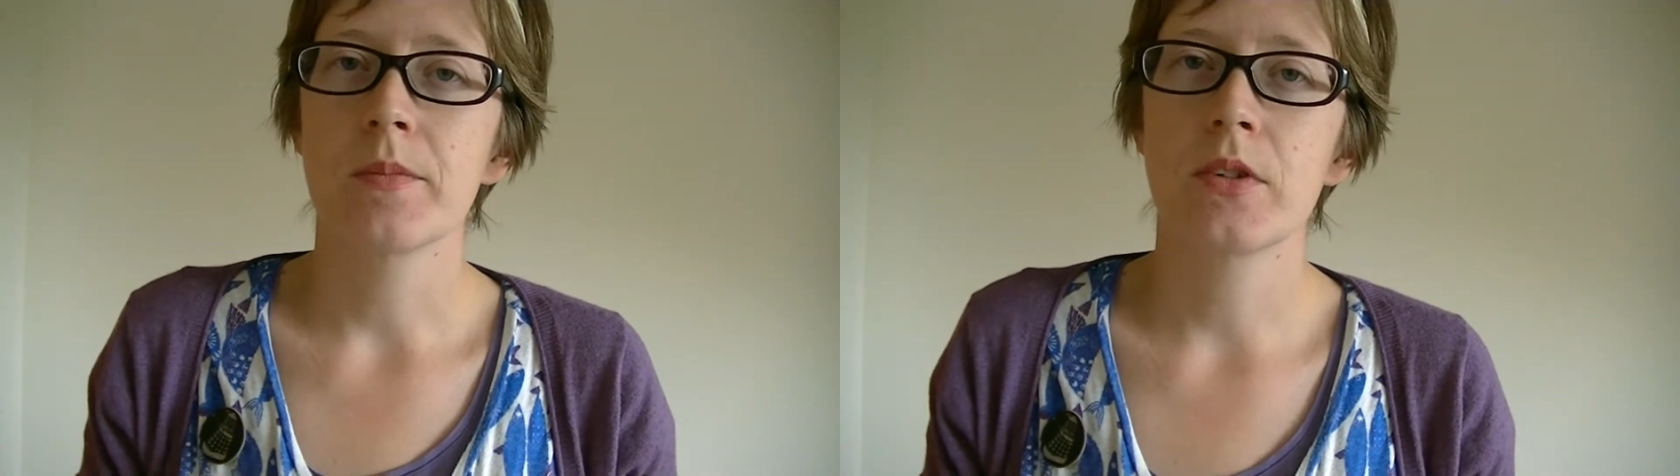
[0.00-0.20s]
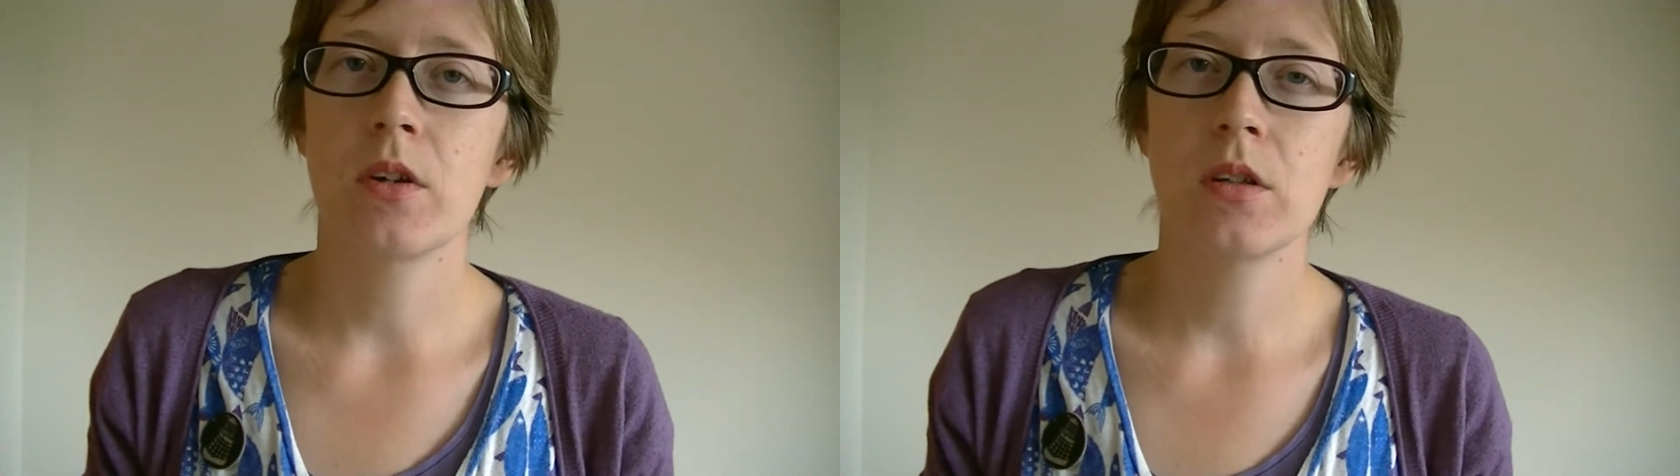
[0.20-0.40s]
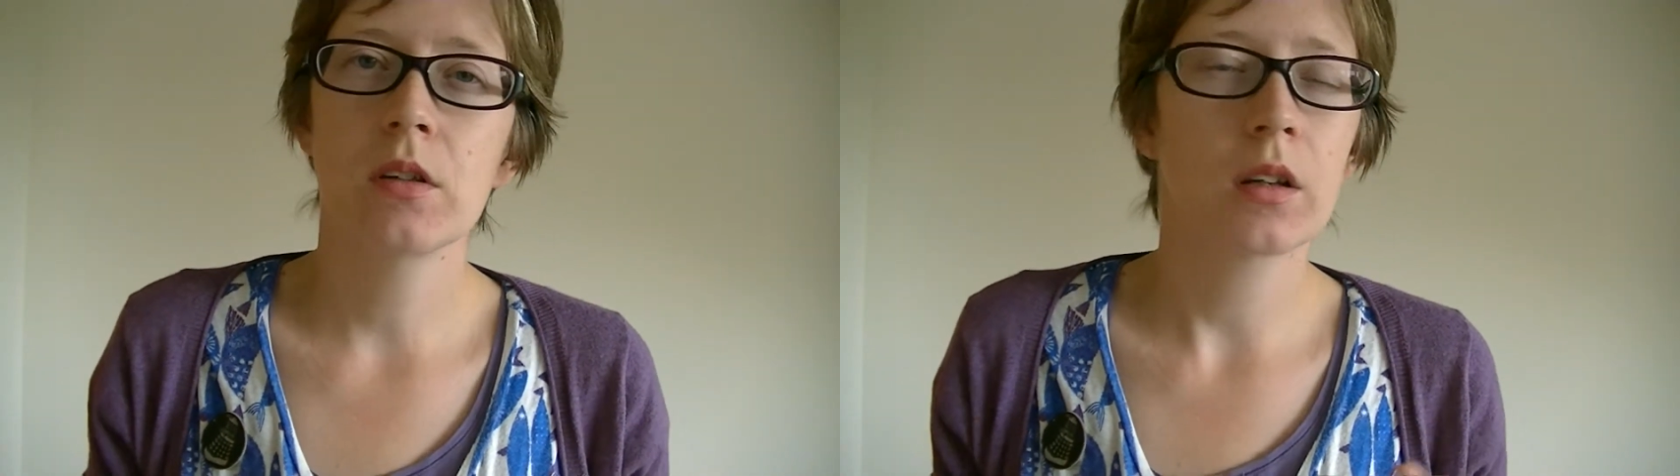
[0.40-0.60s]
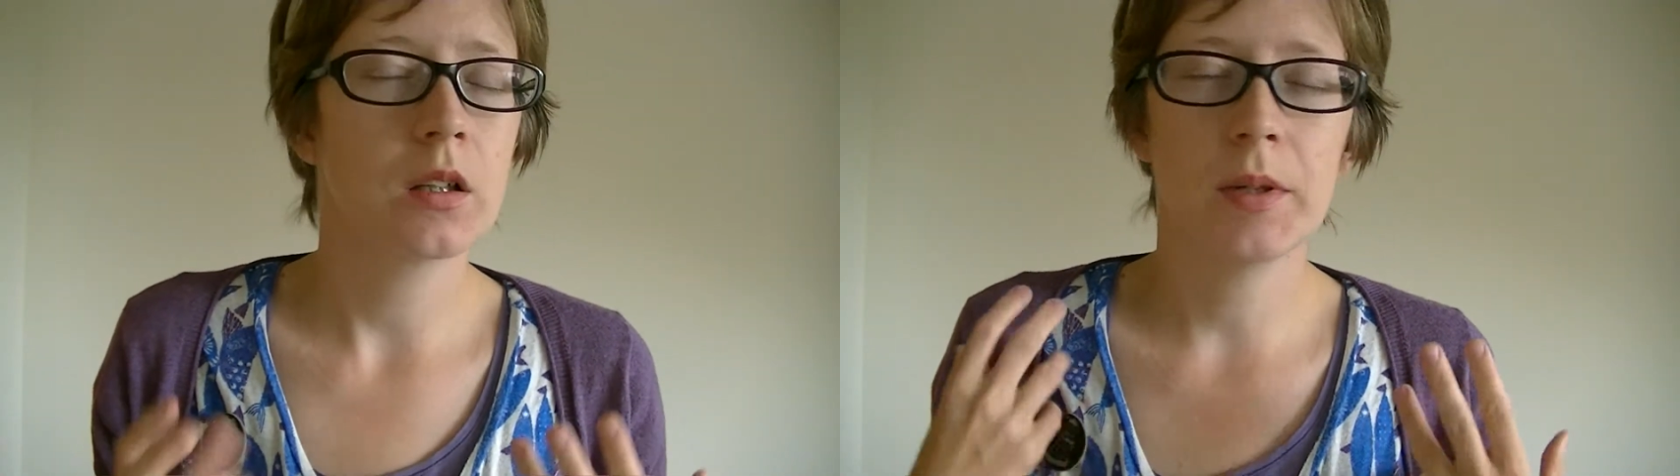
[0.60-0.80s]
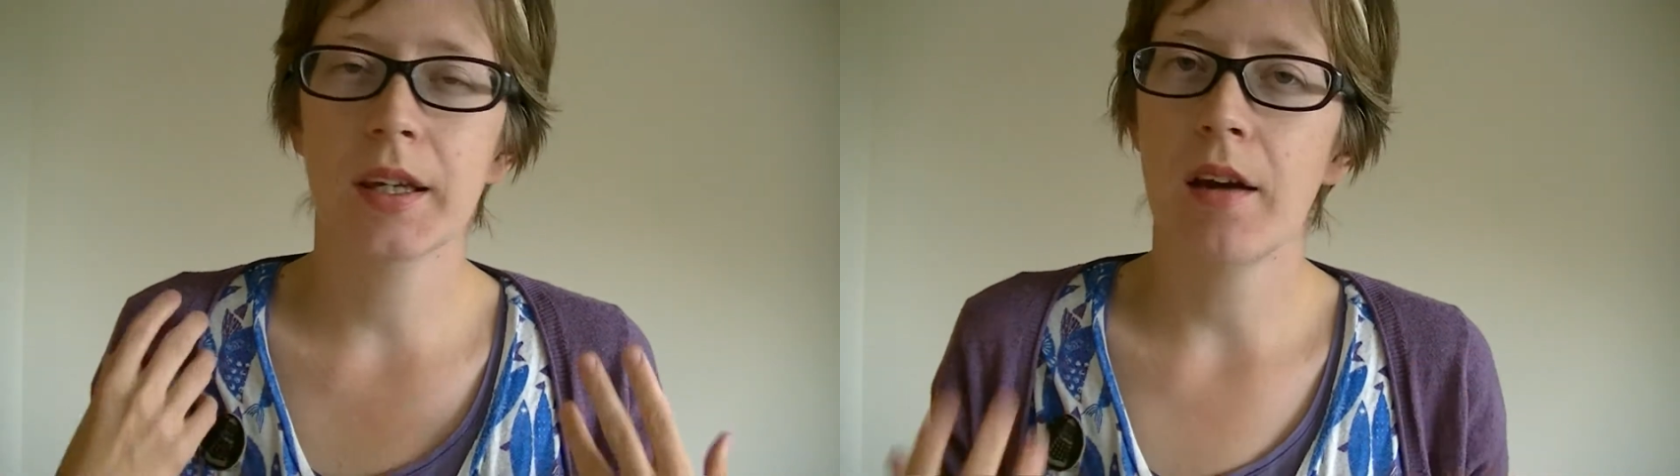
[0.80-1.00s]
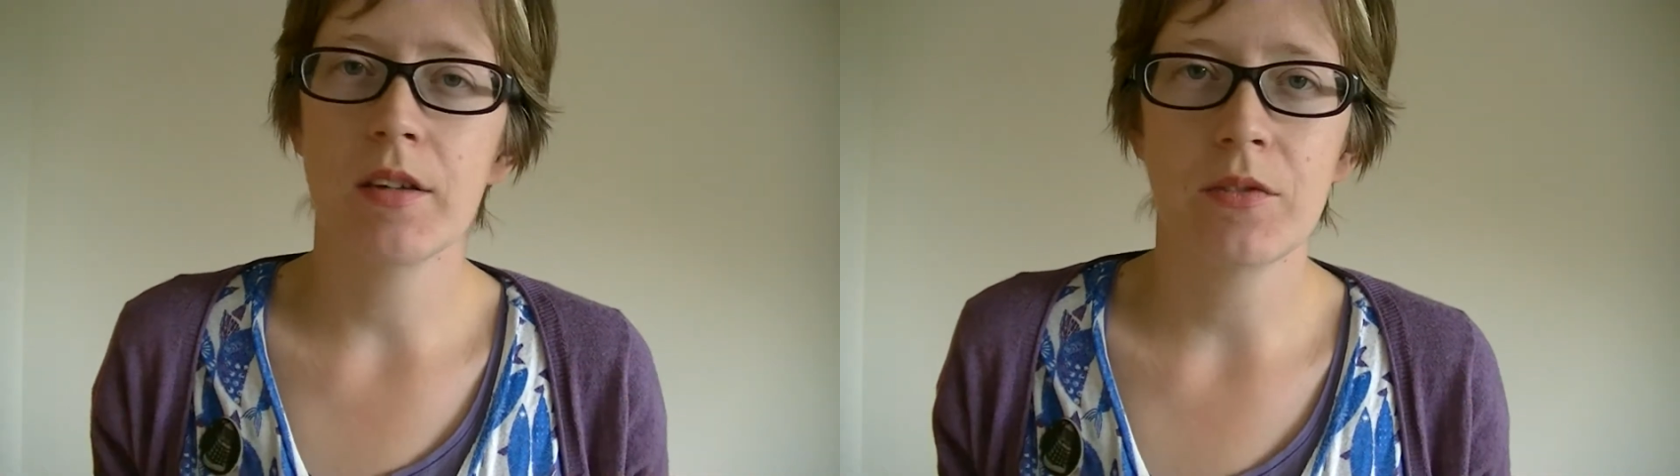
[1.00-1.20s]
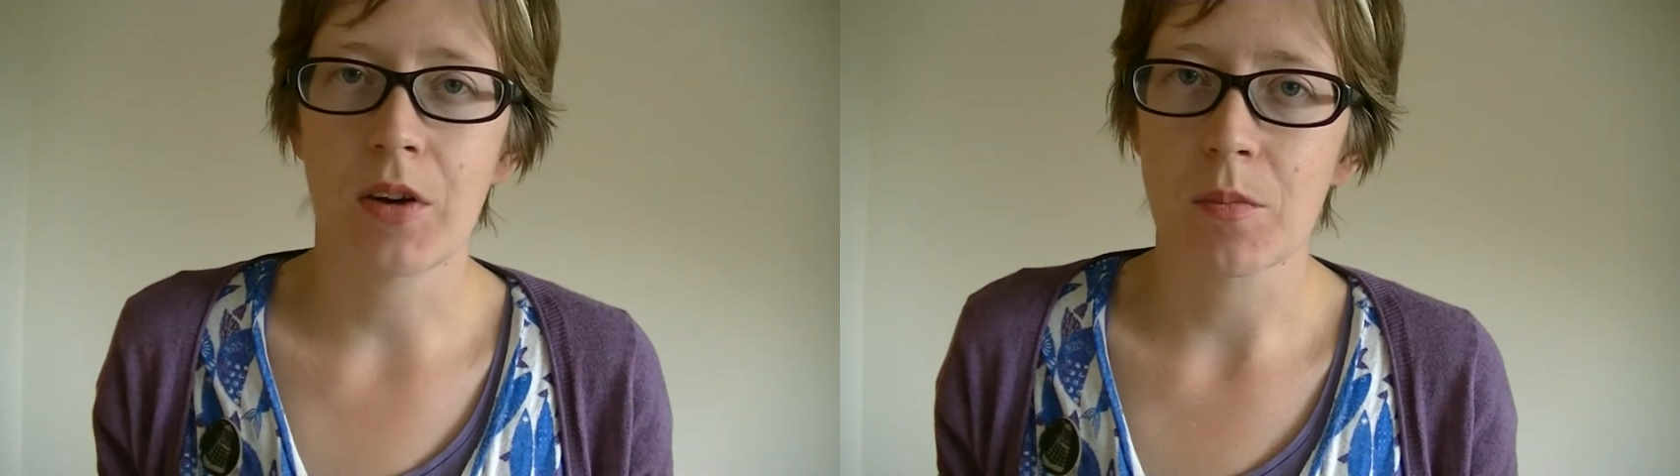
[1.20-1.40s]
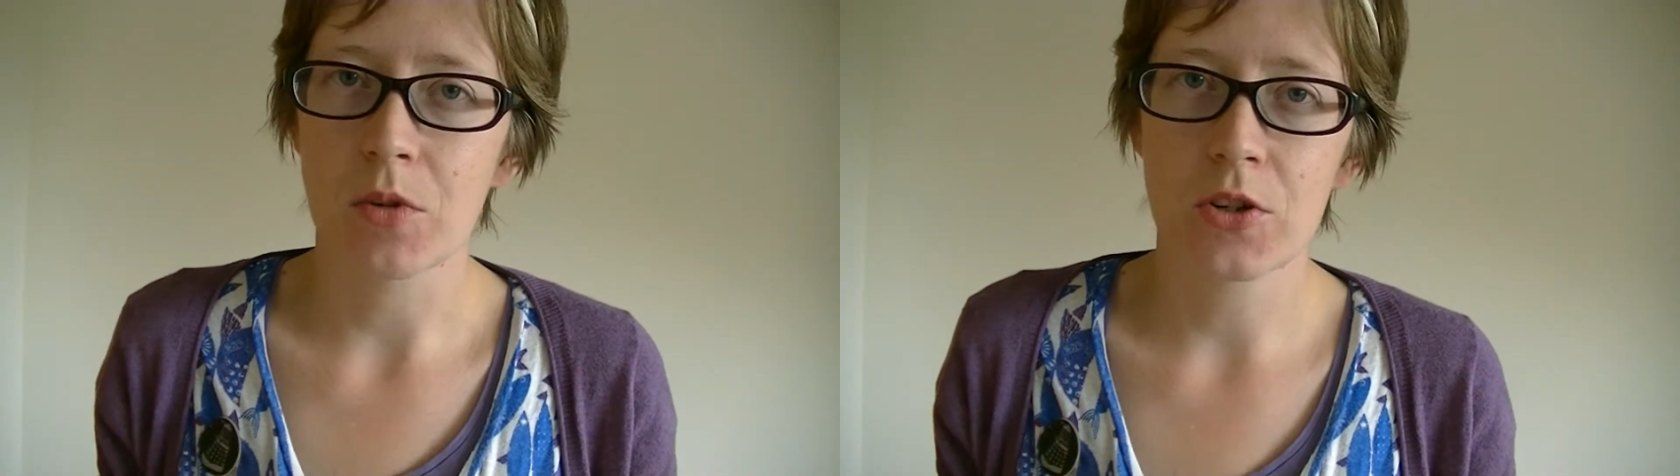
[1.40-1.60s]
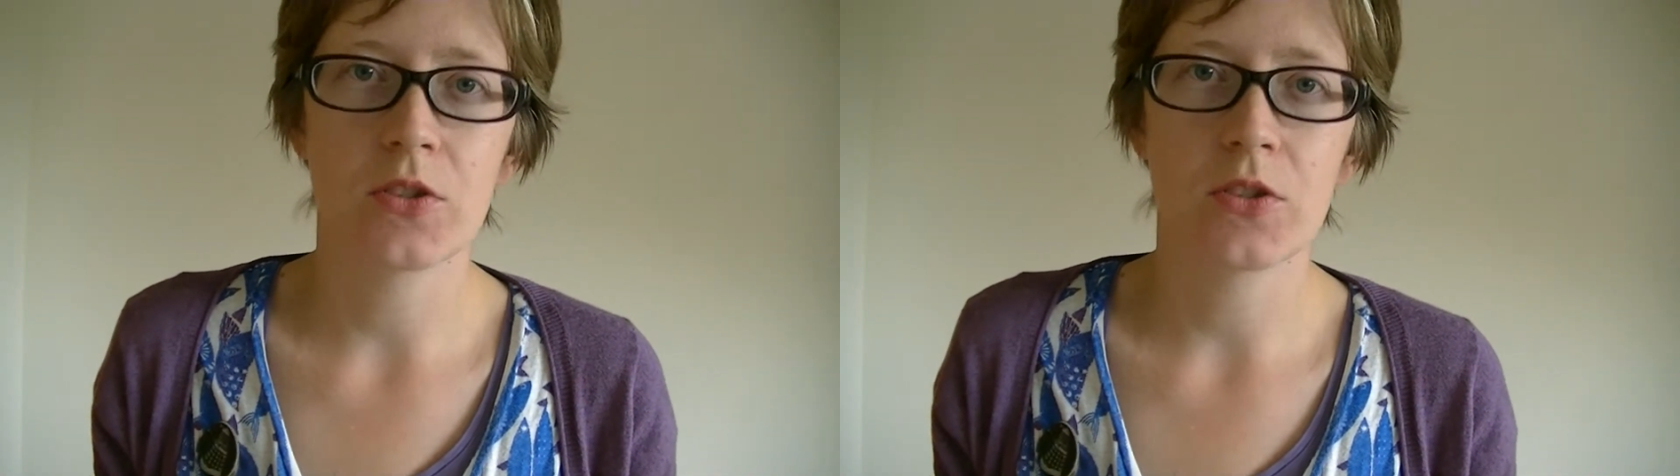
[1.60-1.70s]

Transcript: so you're not going to be carrying very much,